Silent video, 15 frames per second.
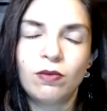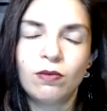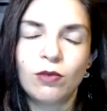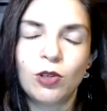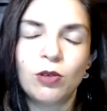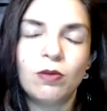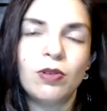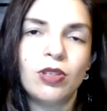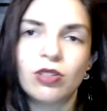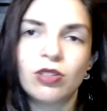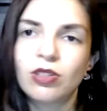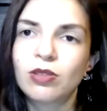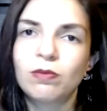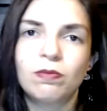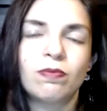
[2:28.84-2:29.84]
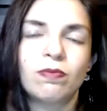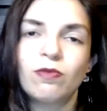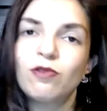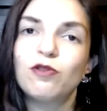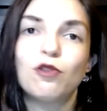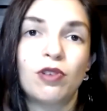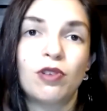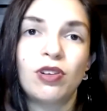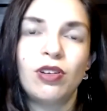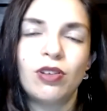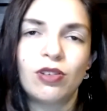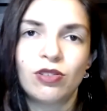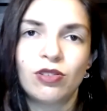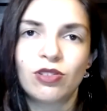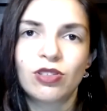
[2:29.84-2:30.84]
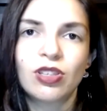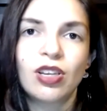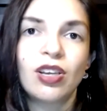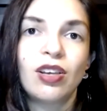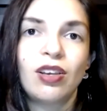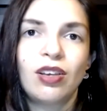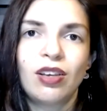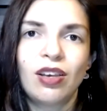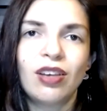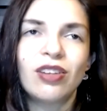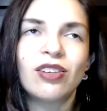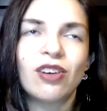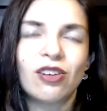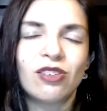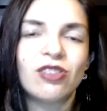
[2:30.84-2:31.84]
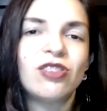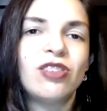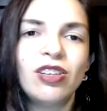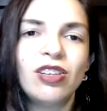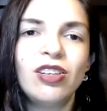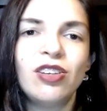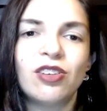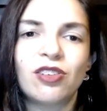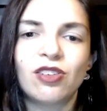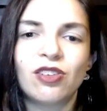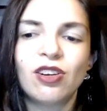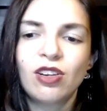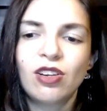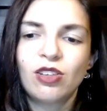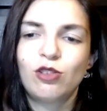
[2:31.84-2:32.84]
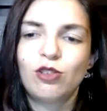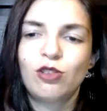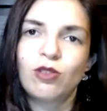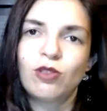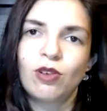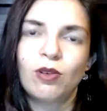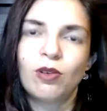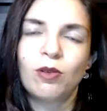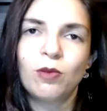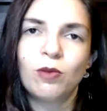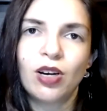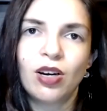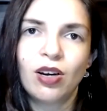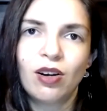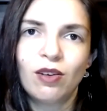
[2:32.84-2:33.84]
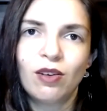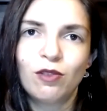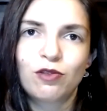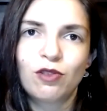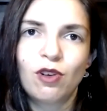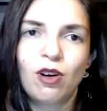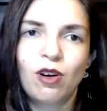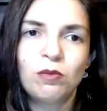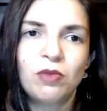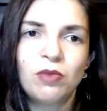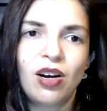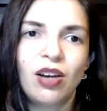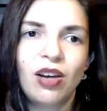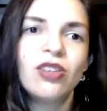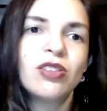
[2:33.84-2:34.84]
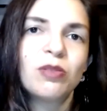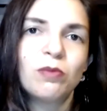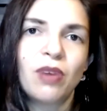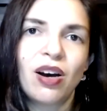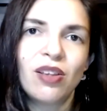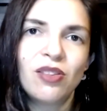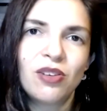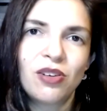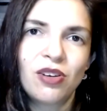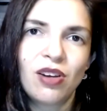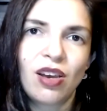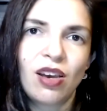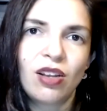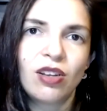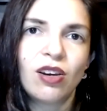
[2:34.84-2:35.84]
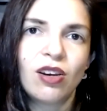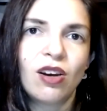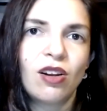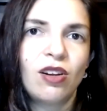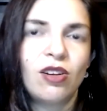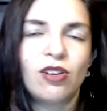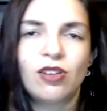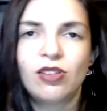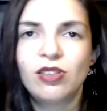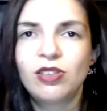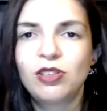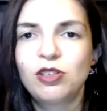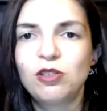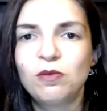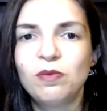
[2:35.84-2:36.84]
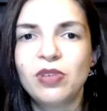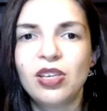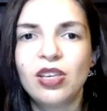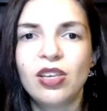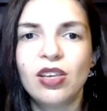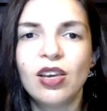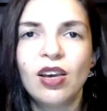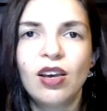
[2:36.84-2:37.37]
who is 4 years Edgar's senior. So from his mother, Edgar learned to be